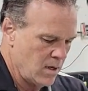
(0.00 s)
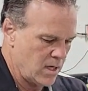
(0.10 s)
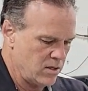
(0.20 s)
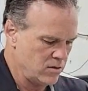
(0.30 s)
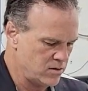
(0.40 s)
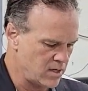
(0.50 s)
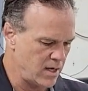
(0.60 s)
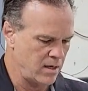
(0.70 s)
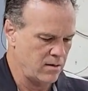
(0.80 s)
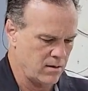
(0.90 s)
I used
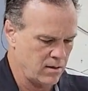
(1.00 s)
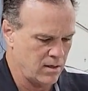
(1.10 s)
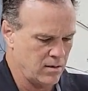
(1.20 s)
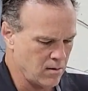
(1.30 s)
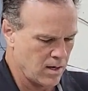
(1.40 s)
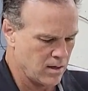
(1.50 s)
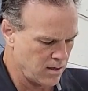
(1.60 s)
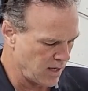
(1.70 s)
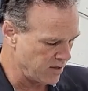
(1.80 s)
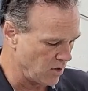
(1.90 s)
uh, uh,
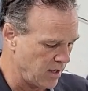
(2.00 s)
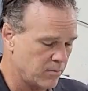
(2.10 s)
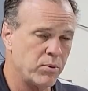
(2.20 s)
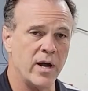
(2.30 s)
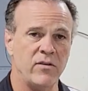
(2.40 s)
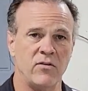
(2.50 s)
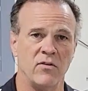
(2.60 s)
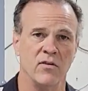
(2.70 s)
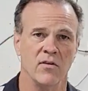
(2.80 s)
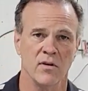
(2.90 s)
a hydraulic
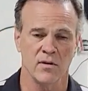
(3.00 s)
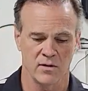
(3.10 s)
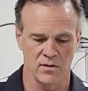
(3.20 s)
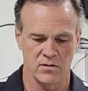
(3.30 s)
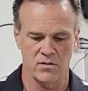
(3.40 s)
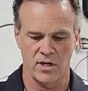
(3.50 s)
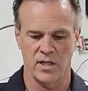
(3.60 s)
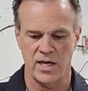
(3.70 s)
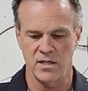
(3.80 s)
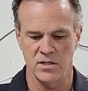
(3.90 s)
press. So
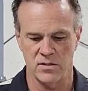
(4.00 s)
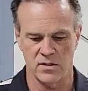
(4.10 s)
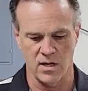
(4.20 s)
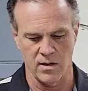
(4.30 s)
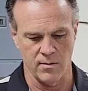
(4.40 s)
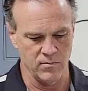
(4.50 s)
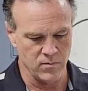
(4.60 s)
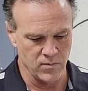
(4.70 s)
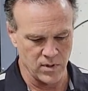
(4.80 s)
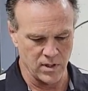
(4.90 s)
I laid this um,
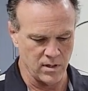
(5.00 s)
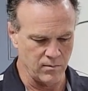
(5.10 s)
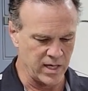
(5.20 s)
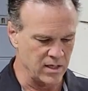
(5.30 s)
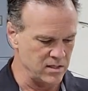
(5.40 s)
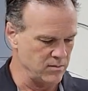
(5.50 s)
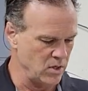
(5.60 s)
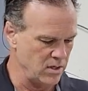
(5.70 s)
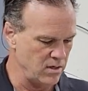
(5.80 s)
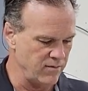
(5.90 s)
uh, mechanism
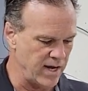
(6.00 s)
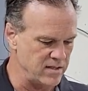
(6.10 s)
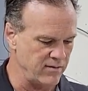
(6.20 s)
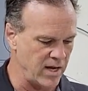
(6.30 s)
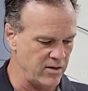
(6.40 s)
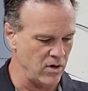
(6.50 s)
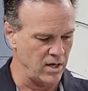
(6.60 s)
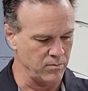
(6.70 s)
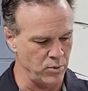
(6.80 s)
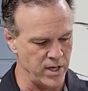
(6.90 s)
on the device of a
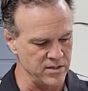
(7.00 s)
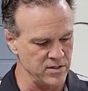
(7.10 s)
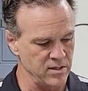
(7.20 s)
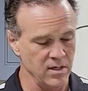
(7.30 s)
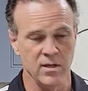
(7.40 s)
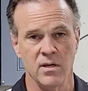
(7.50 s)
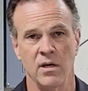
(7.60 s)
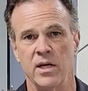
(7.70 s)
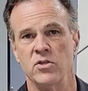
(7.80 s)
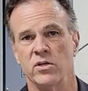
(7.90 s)
hydraulic press.
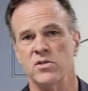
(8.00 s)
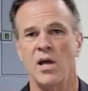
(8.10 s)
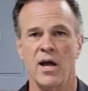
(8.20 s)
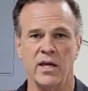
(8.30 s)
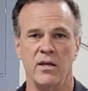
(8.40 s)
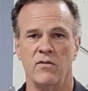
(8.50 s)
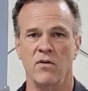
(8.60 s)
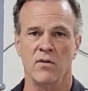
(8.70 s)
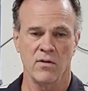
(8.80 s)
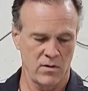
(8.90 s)
I took a
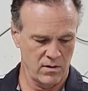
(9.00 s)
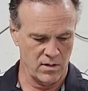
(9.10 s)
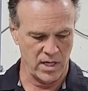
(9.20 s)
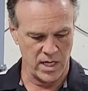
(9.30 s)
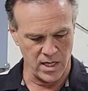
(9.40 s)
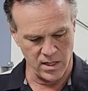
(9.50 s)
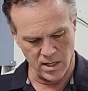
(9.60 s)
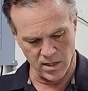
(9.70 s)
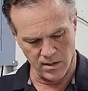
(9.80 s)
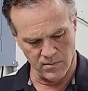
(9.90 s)
socket
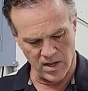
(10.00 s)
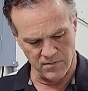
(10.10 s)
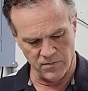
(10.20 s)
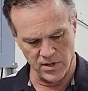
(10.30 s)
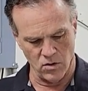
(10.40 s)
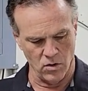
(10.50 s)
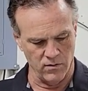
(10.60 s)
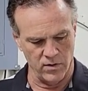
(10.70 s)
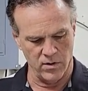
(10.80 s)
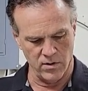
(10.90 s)
and um, that fit
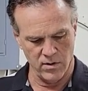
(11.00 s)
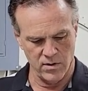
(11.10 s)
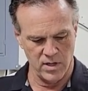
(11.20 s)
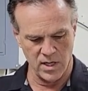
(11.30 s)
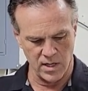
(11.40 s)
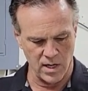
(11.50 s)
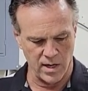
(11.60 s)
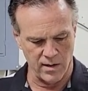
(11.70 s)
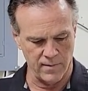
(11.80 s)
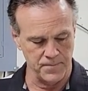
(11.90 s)
over the
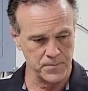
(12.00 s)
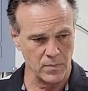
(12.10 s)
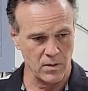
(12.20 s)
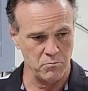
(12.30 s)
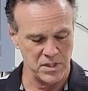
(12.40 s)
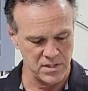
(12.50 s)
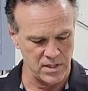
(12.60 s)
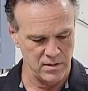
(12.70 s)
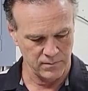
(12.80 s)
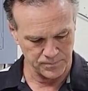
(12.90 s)
uh,
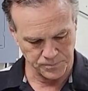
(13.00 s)
piston